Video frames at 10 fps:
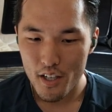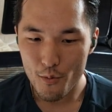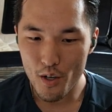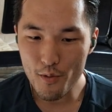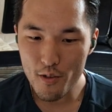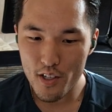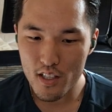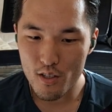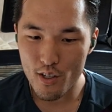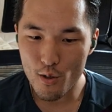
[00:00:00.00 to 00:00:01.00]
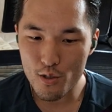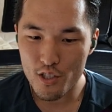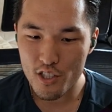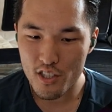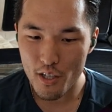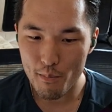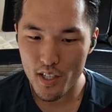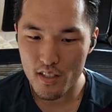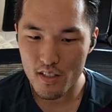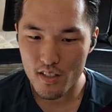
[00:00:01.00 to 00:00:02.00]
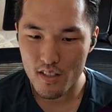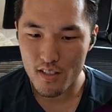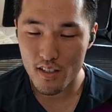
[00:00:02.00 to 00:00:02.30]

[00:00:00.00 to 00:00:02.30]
When we ran to our old shipmates,